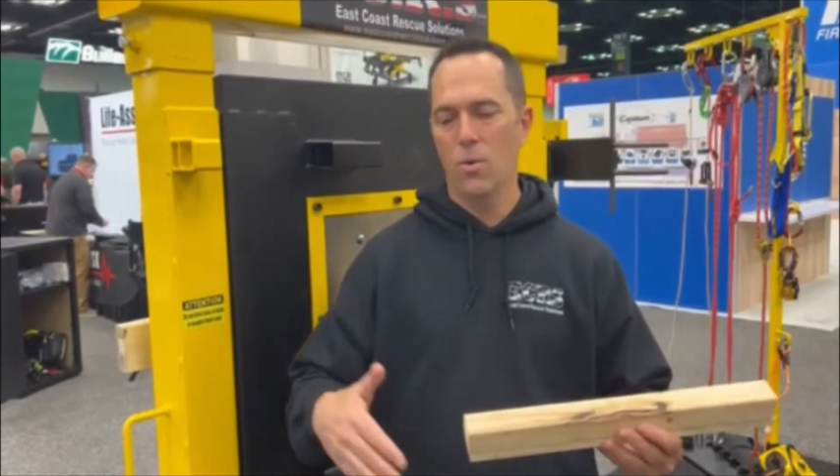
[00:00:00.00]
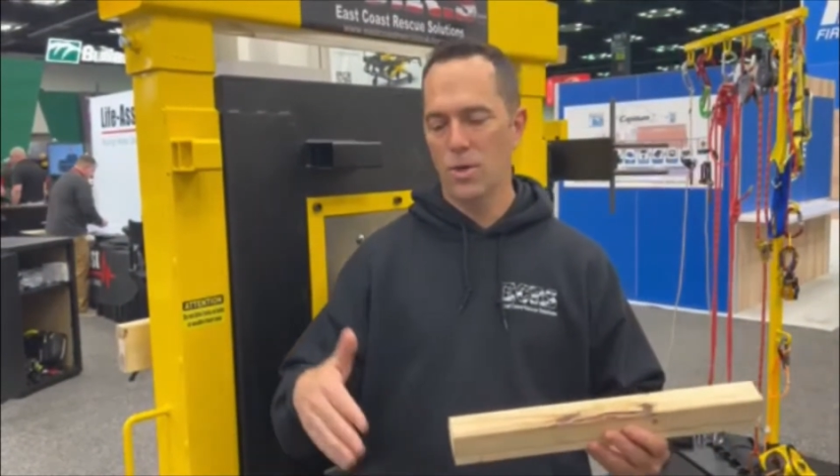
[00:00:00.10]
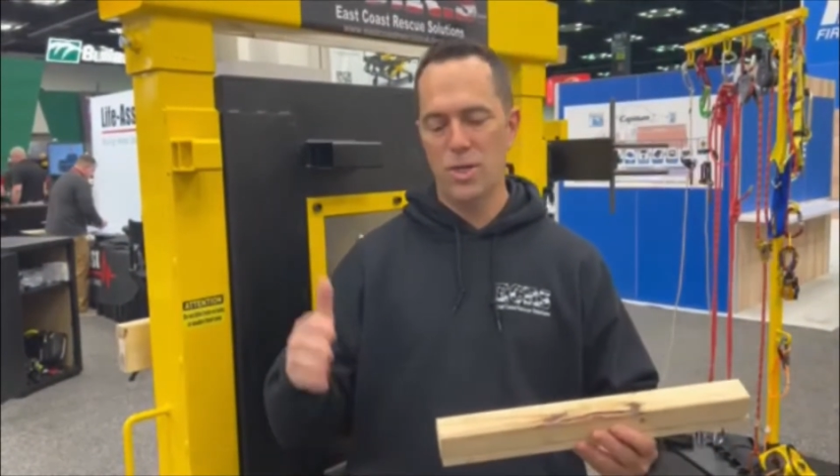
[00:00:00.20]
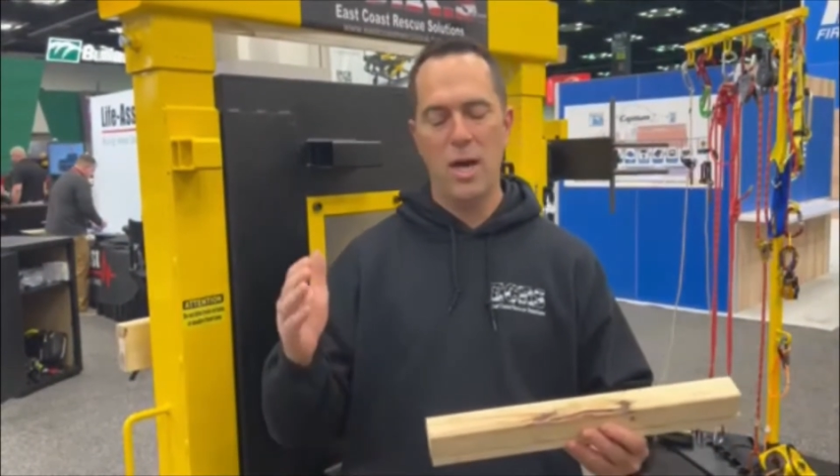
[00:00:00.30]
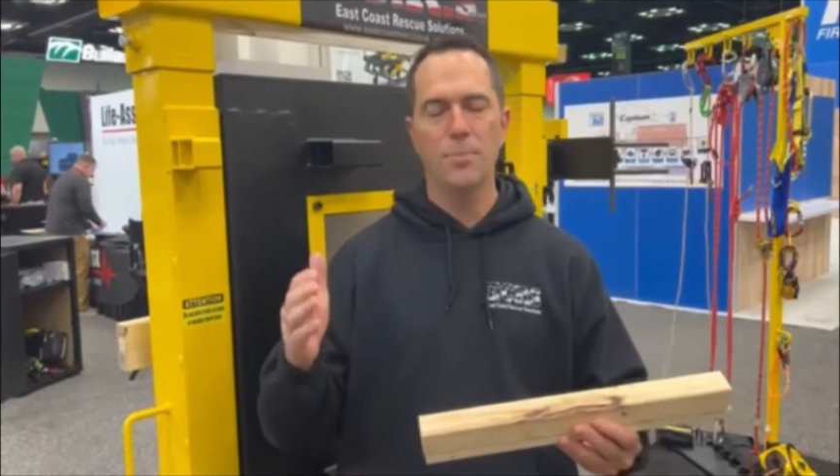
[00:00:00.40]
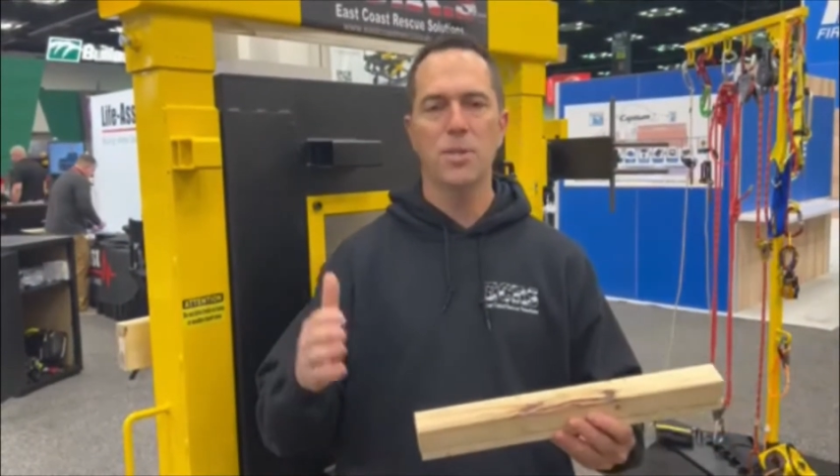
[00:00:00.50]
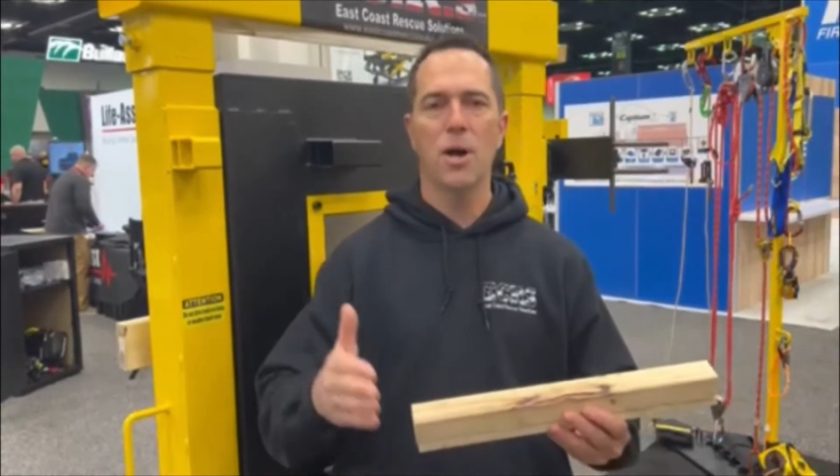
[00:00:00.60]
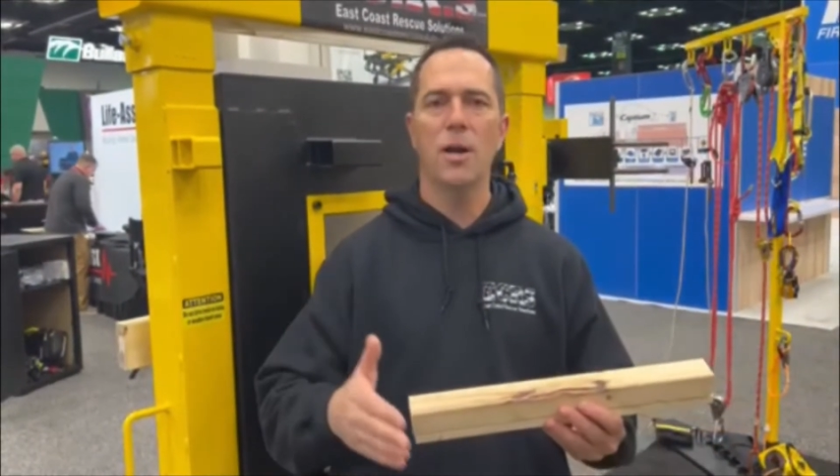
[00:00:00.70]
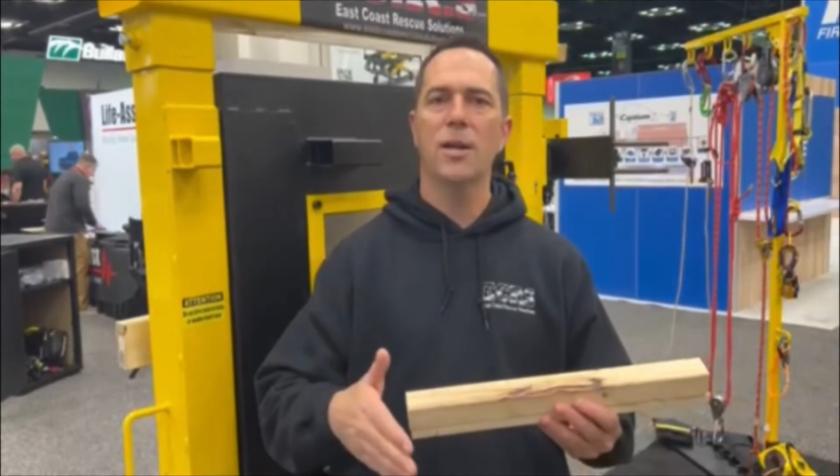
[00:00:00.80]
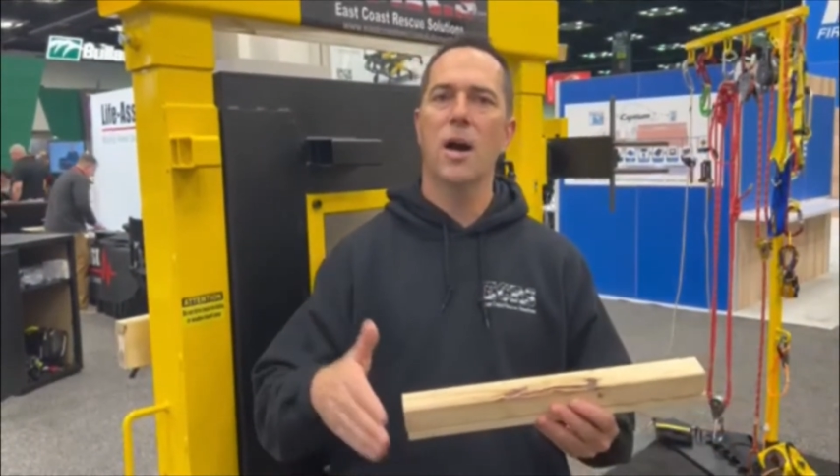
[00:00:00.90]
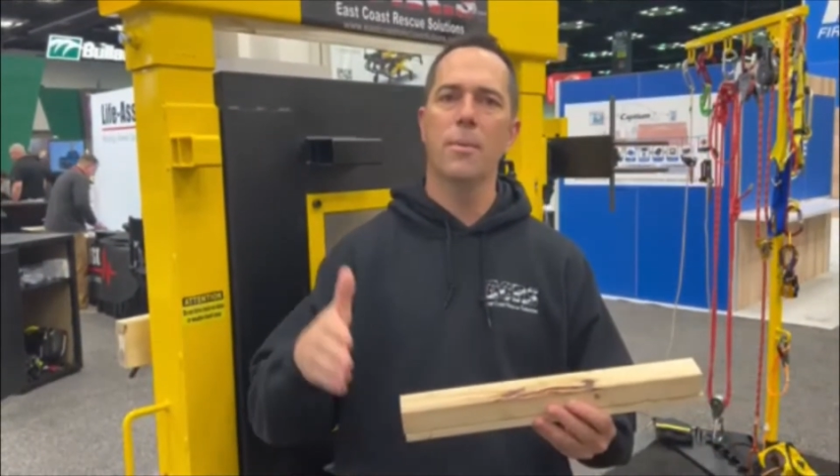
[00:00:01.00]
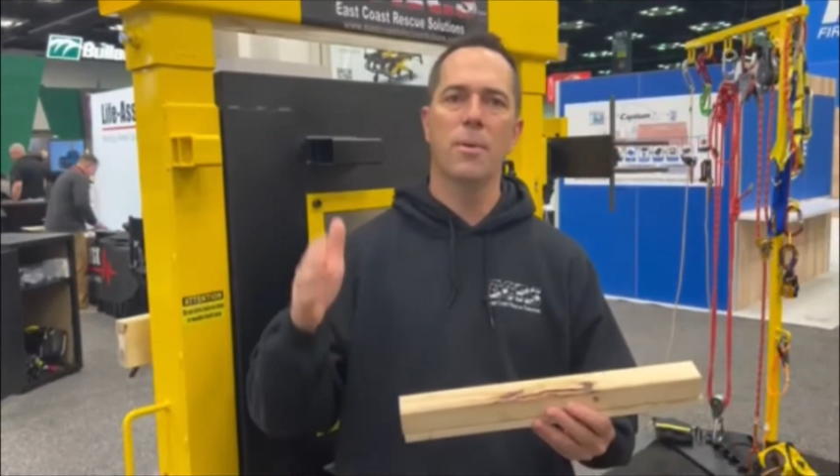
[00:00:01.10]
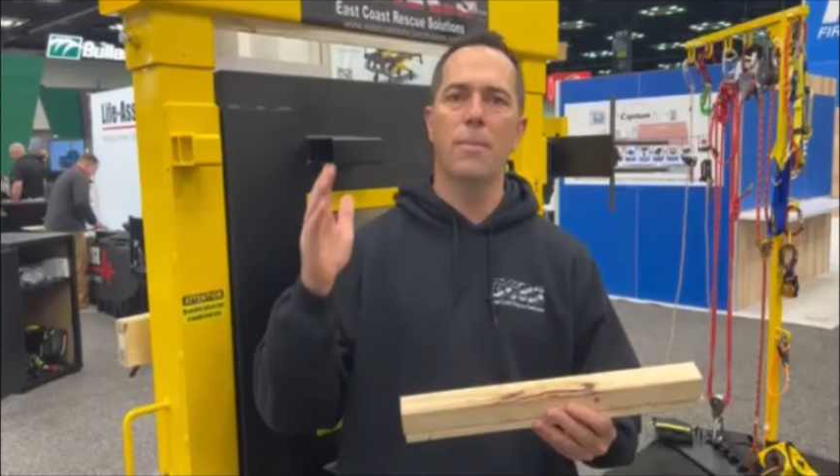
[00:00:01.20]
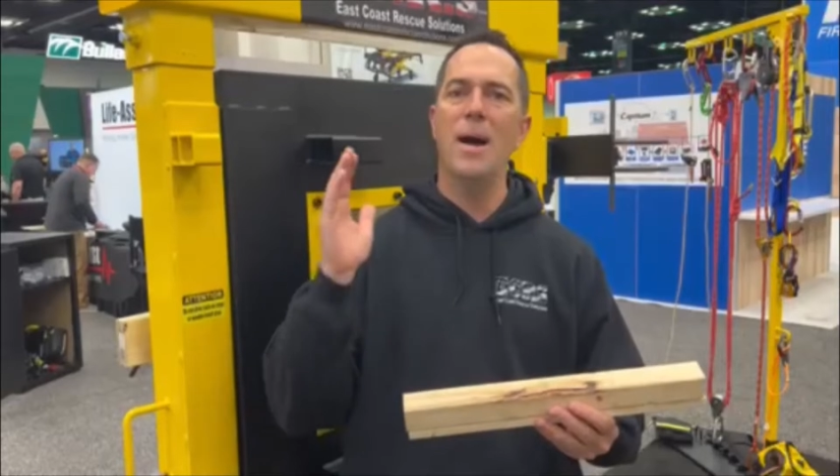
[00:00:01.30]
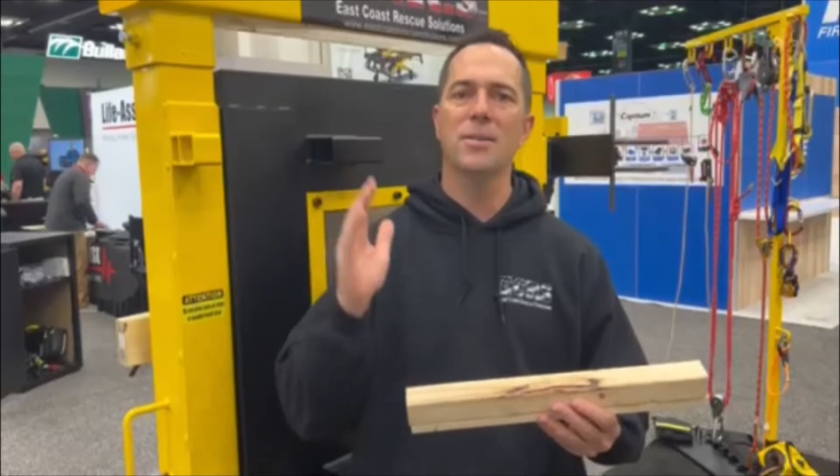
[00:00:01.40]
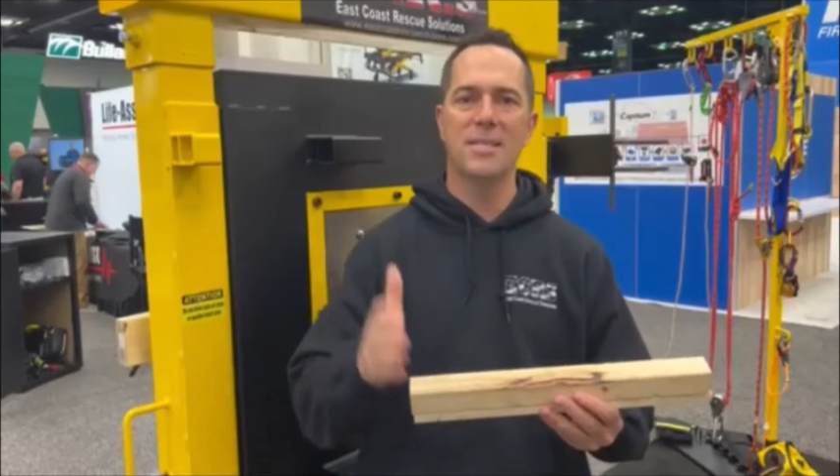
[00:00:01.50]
or chop saw and cut them about